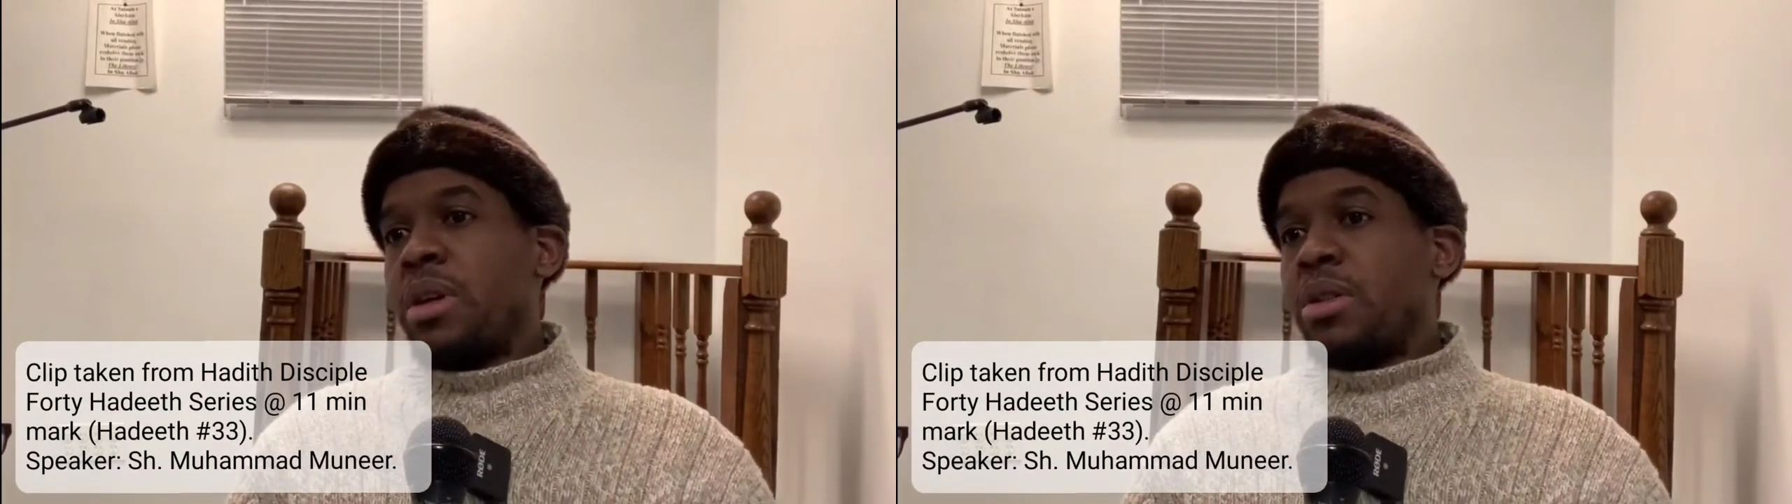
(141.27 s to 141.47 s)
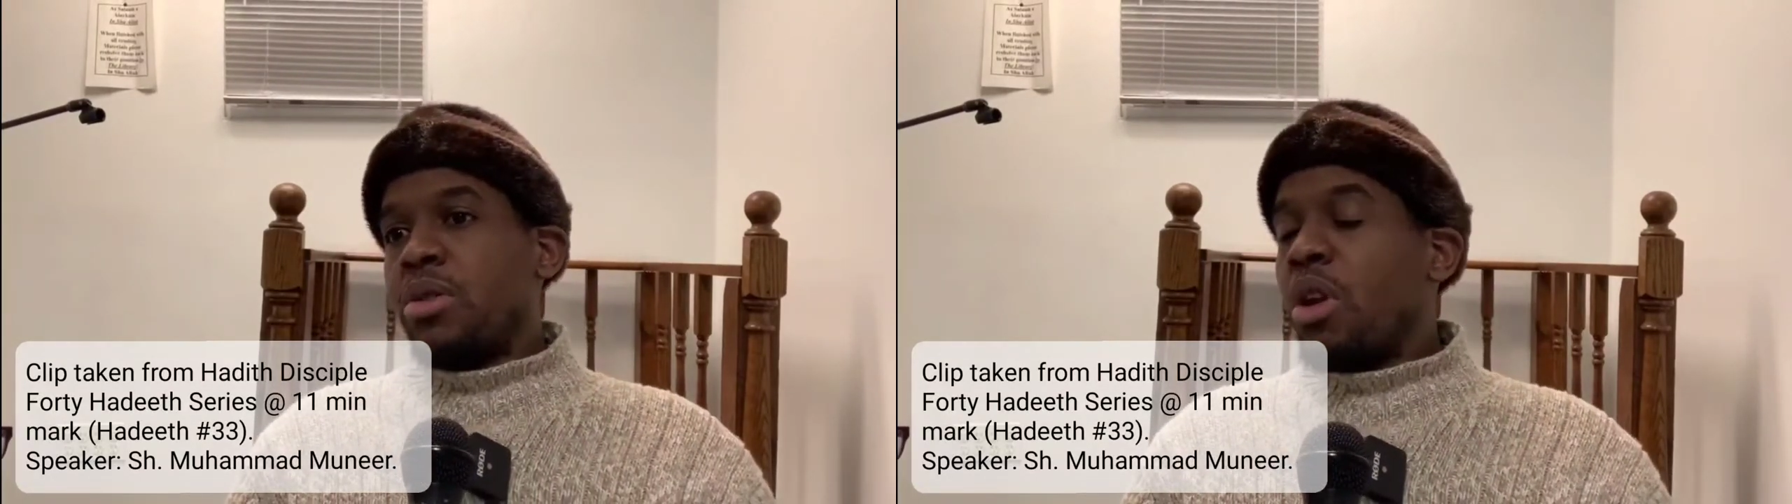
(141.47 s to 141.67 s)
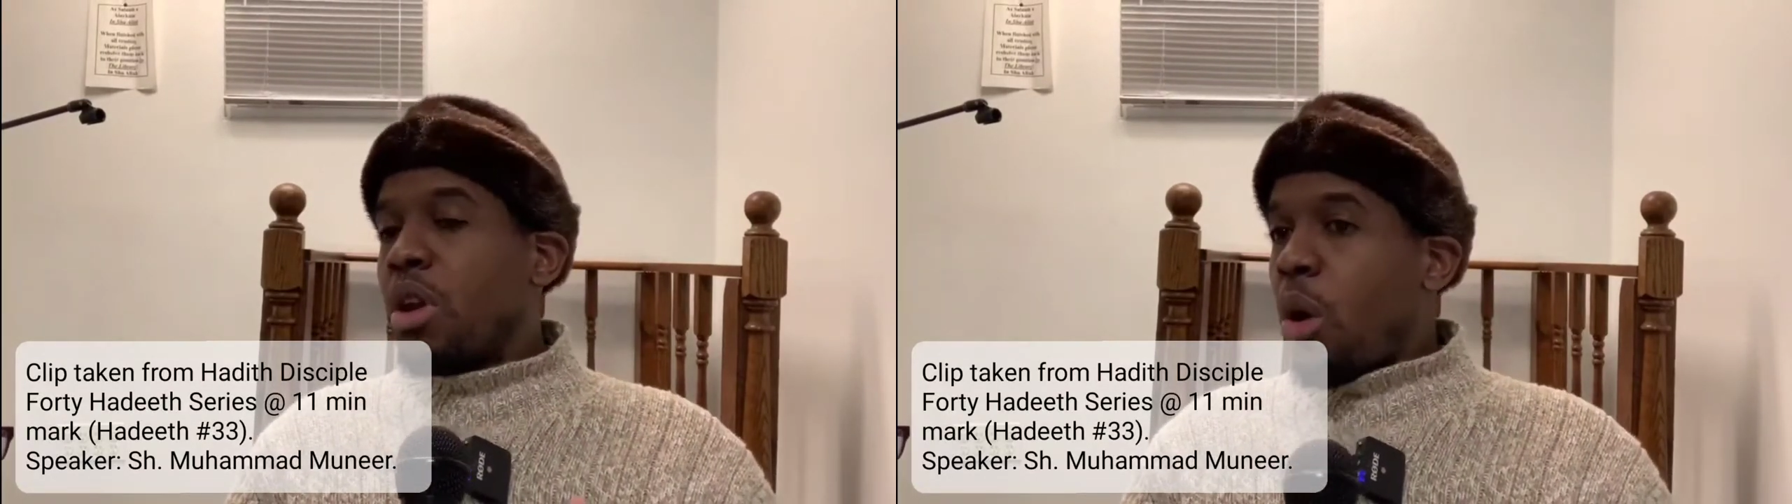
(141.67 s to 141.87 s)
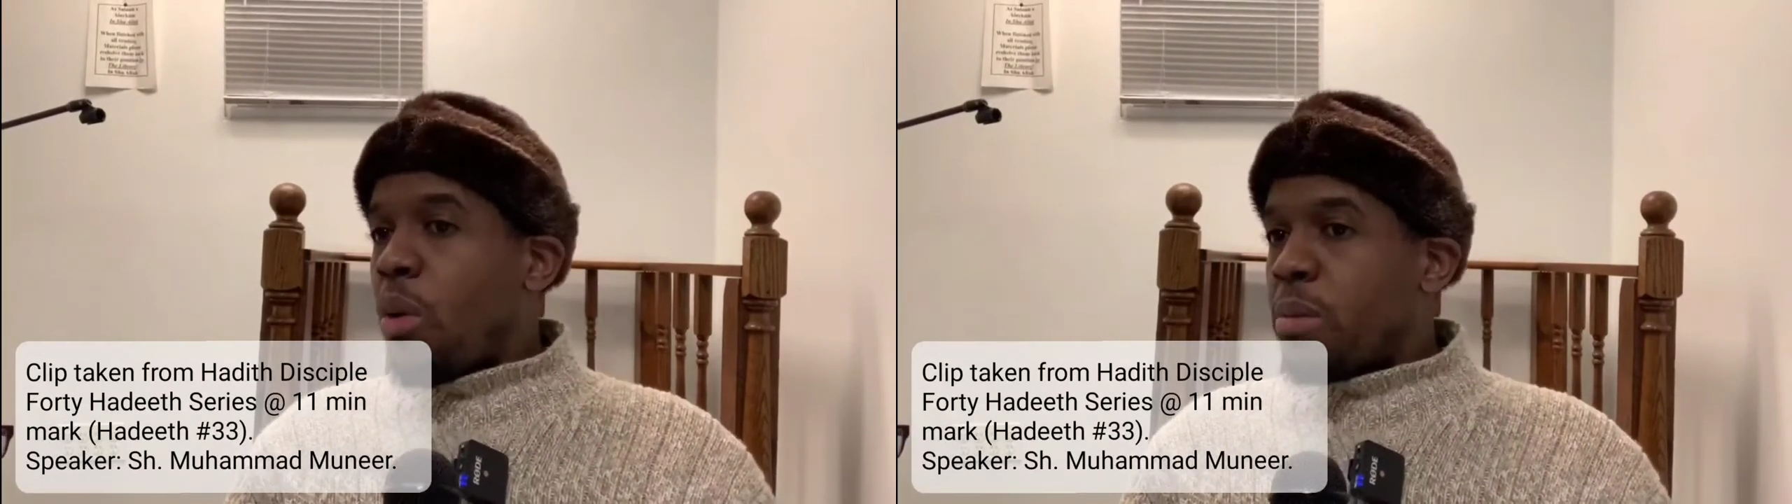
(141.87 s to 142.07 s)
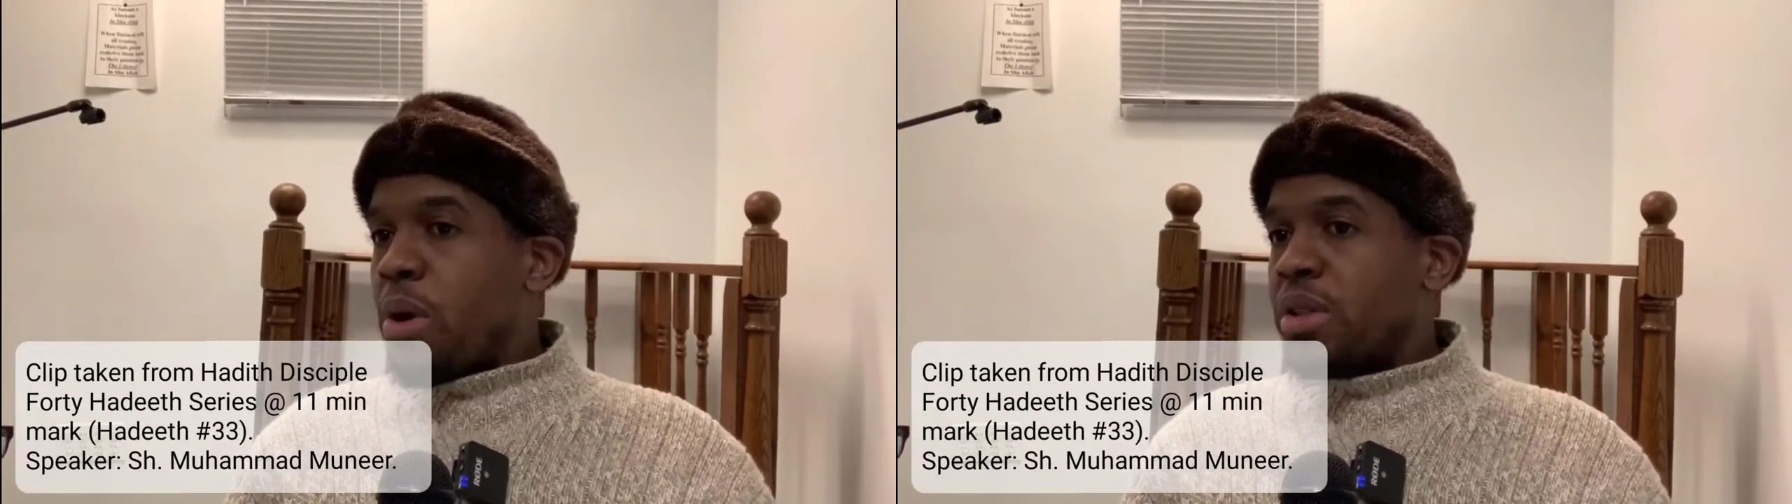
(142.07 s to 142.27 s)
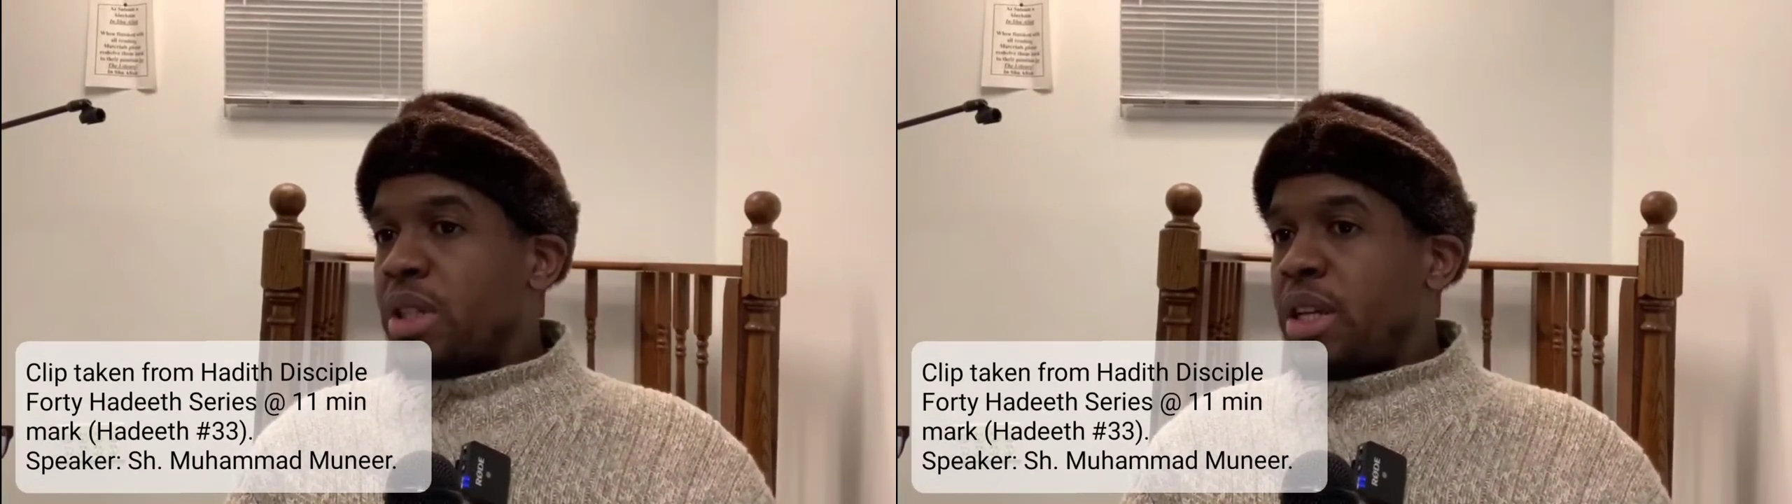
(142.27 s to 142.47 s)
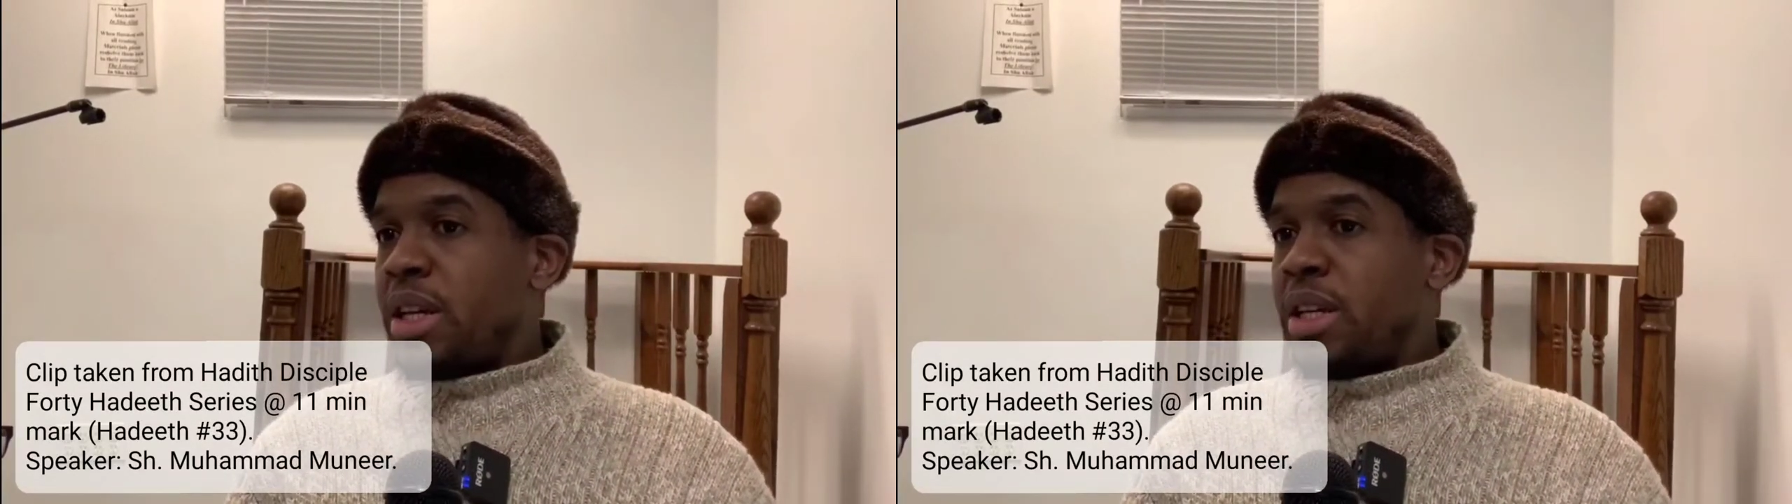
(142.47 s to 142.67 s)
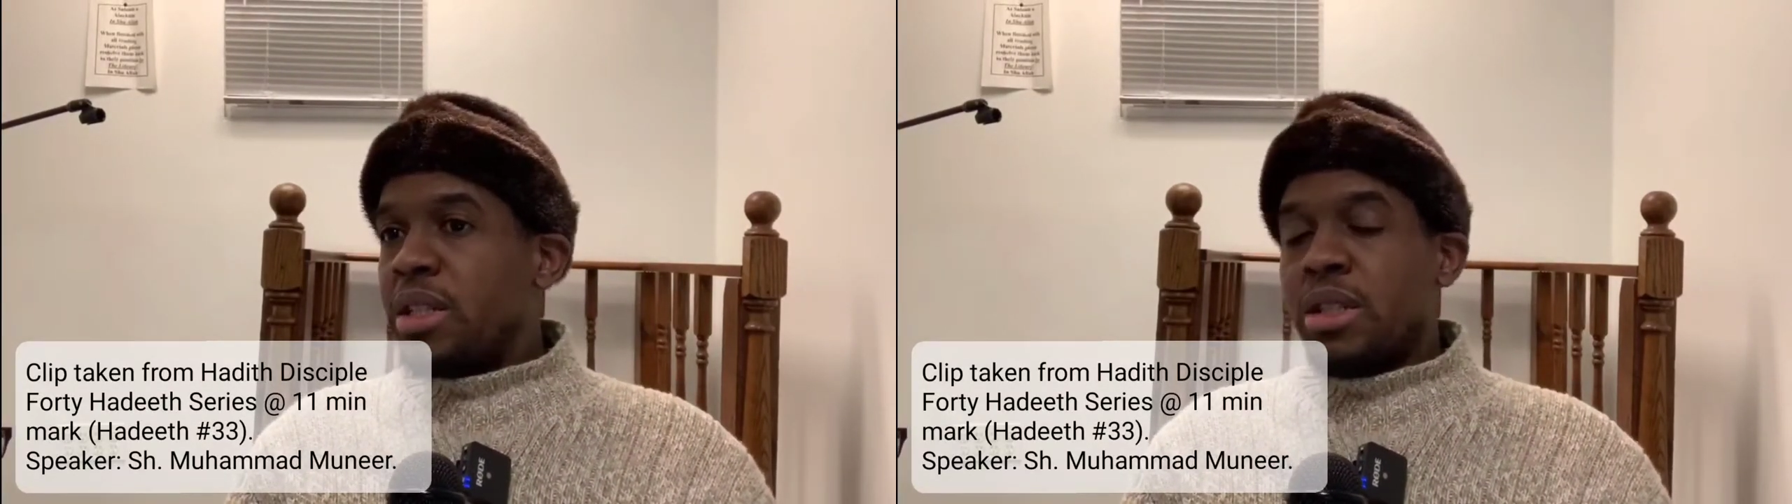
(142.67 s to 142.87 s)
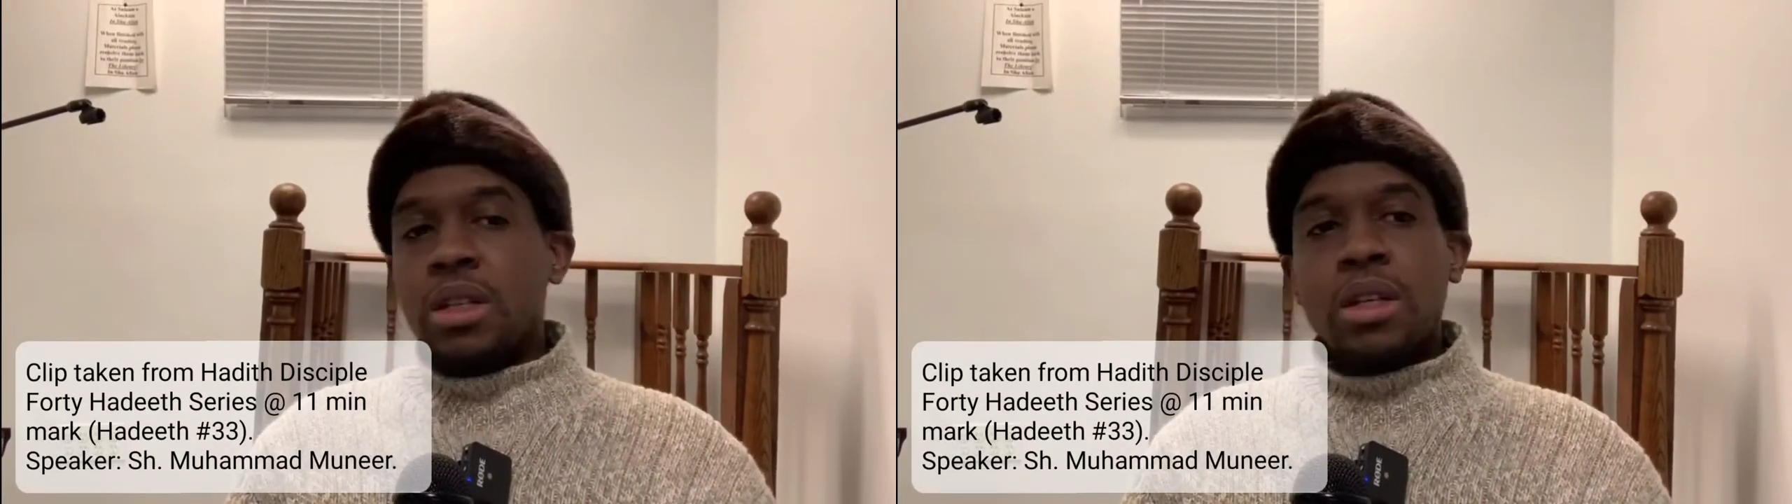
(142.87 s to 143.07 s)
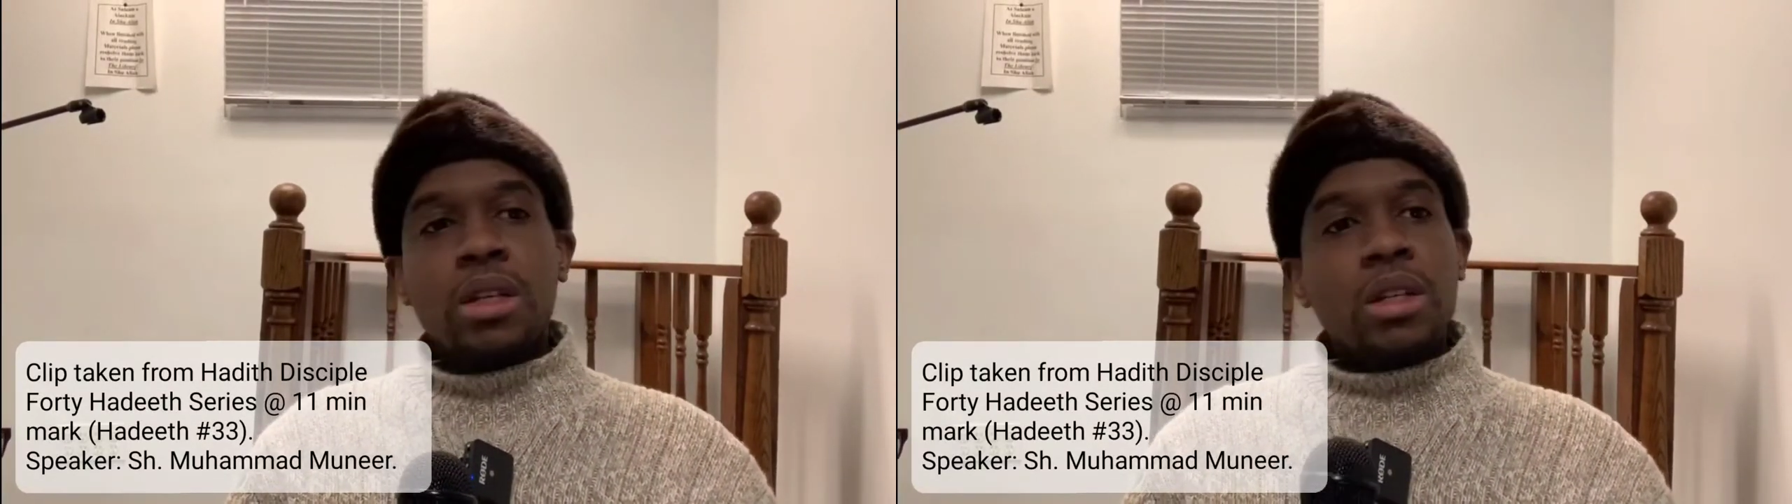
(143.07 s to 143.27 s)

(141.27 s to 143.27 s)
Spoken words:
So the lower a person is,